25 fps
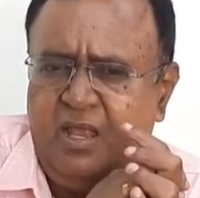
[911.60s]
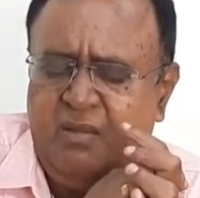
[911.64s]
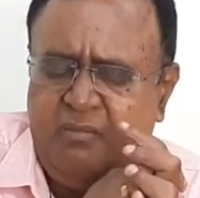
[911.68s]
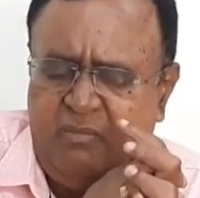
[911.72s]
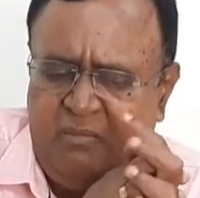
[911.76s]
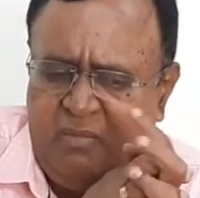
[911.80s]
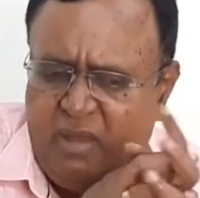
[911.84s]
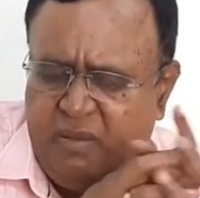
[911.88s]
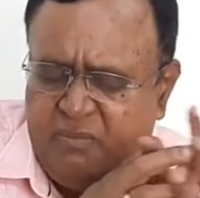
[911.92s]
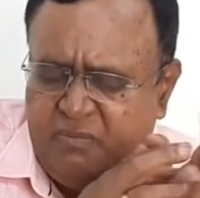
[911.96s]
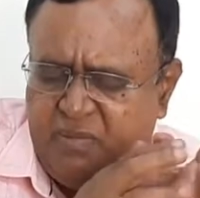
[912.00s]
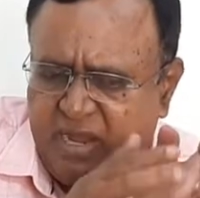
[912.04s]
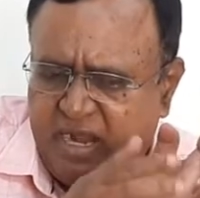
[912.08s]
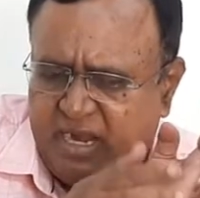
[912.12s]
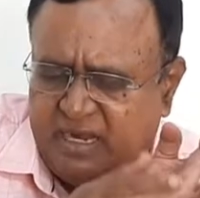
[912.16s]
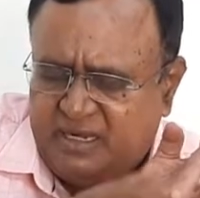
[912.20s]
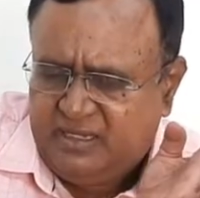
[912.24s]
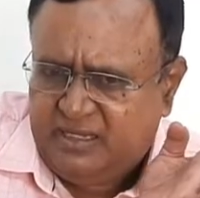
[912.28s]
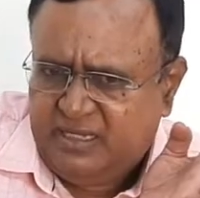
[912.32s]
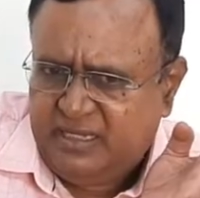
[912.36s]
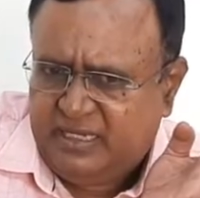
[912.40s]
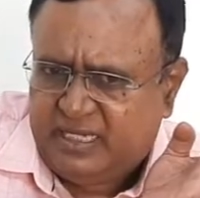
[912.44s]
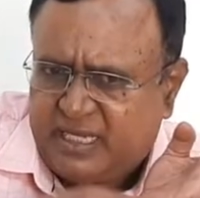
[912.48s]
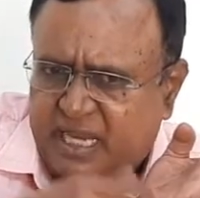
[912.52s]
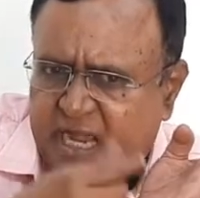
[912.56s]
Maybe at
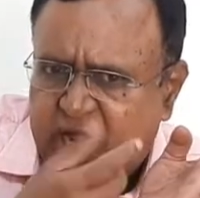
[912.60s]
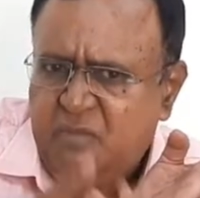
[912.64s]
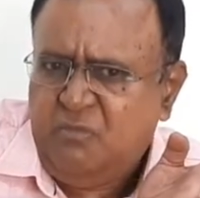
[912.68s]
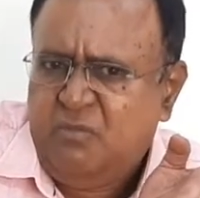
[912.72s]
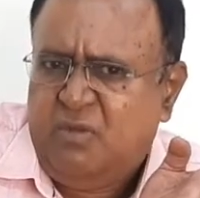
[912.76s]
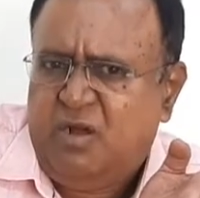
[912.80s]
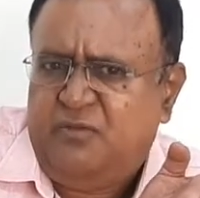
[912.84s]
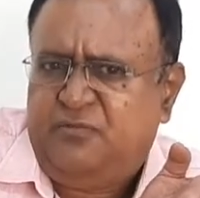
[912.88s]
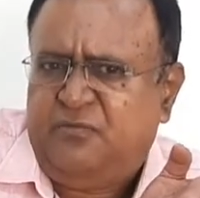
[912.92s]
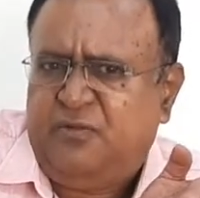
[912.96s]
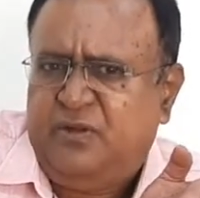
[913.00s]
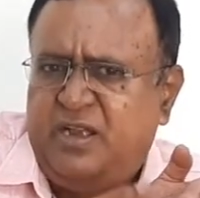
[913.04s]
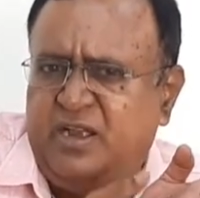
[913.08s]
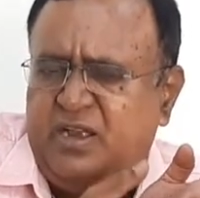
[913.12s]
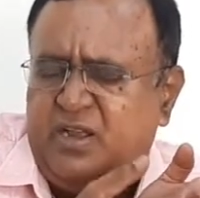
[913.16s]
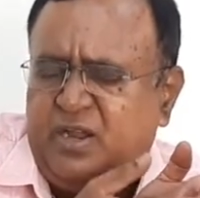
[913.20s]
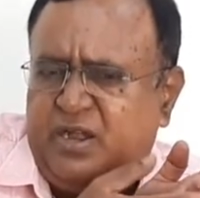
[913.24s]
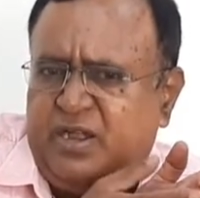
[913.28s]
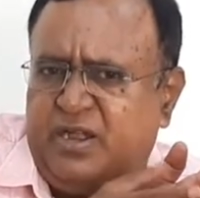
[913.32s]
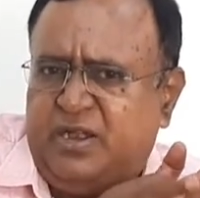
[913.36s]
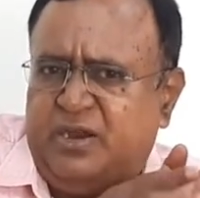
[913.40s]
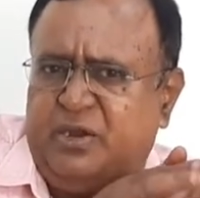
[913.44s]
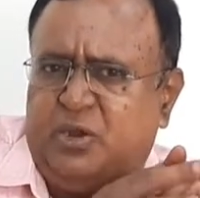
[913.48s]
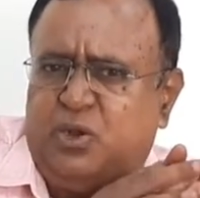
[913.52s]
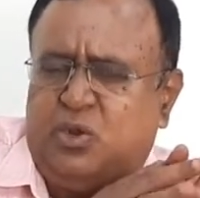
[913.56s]
the time of
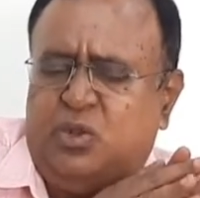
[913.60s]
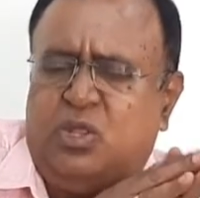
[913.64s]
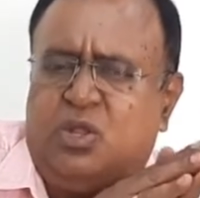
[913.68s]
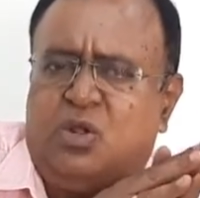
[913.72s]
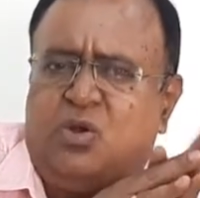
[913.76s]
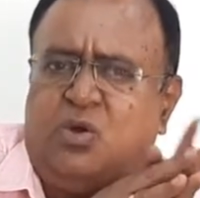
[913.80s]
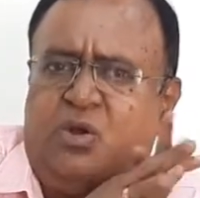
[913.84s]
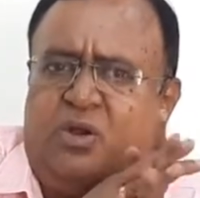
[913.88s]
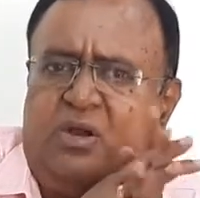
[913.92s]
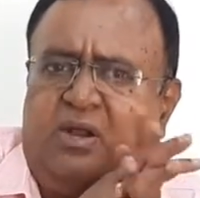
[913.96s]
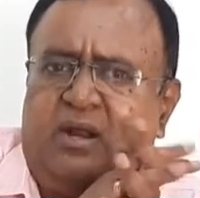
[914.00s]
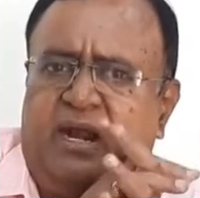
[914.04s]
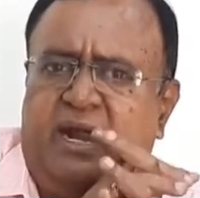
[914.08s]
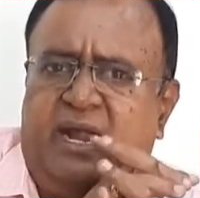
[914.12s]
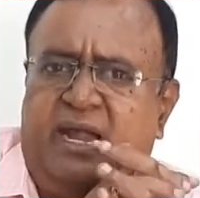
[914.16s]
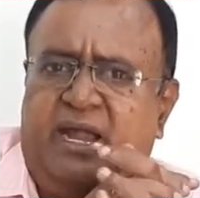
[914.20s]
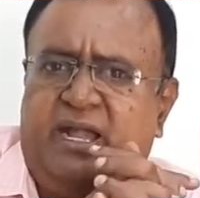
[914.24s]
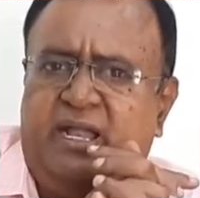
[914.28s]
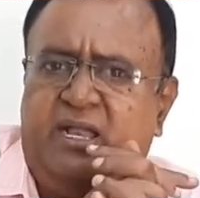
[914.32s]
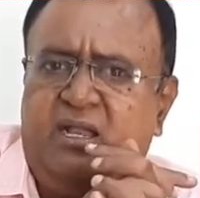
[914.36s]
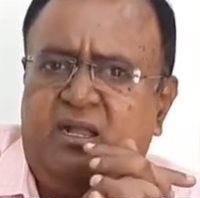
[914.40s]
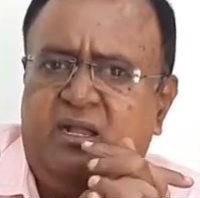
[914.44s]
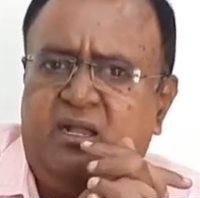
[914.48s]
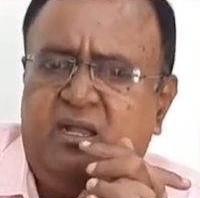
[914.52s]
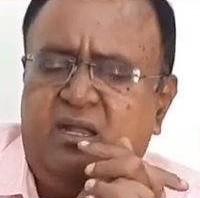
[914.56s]
entering into the
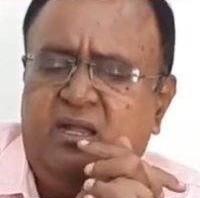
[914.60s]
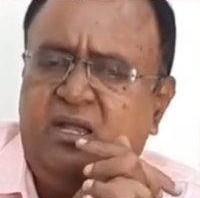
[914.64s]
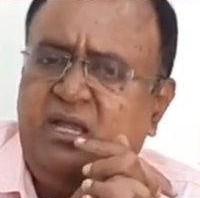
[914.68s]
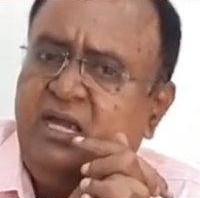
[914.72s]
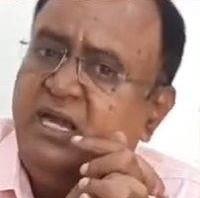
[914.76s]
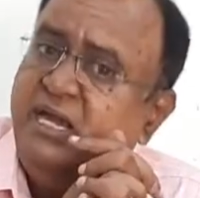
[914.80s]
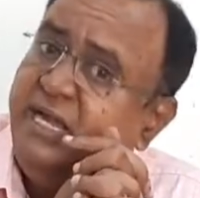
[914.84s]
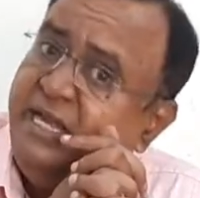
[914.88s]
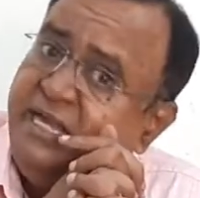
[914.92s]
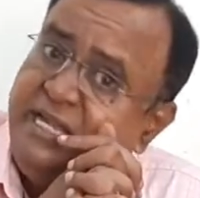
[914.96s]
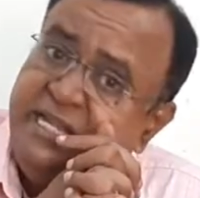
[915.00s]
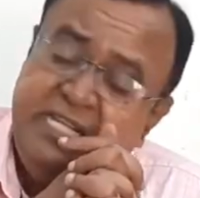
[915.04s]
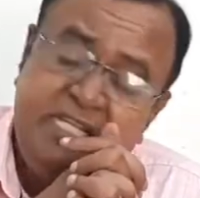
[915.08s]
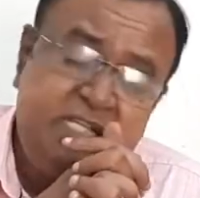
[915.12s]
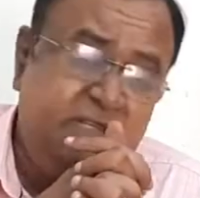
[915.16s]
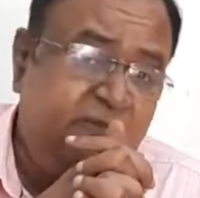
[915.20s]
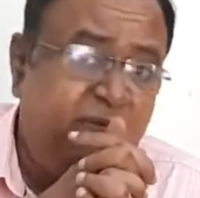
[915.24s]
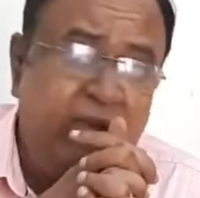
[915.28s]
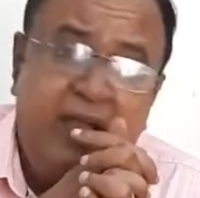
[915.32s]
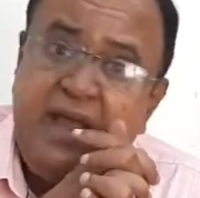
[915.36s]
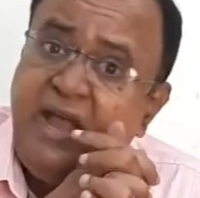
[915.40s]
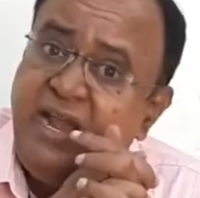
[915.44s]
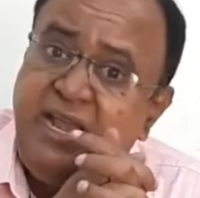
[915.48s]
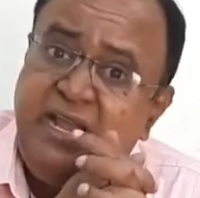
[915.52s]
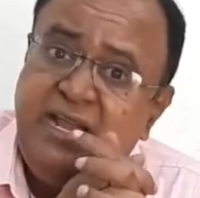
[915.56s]
contract, it is
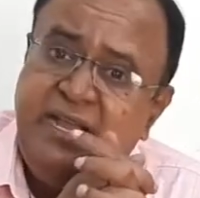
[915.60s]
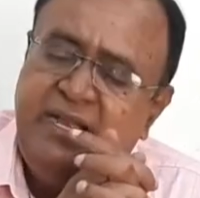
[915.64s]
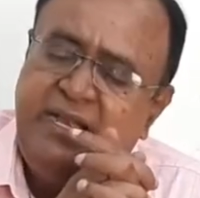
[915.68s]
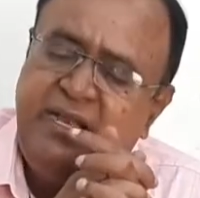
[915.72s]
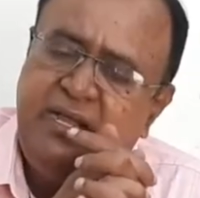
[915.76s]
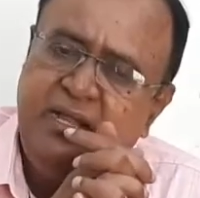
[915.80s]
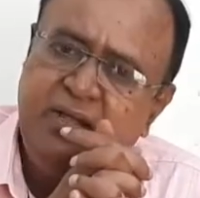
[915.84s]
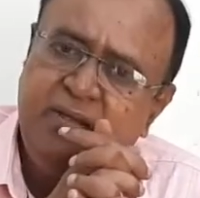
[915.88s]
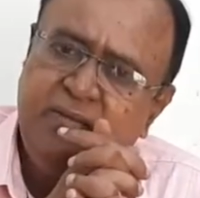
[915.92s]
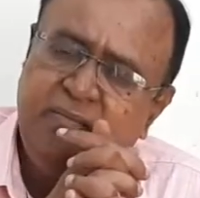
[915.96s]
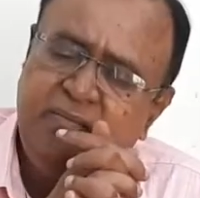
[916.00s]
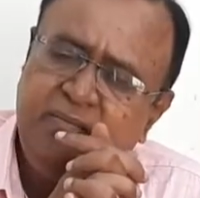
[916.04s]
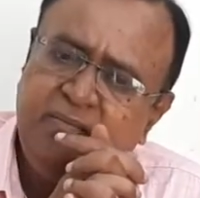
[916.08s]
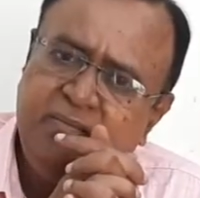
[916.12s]
valid.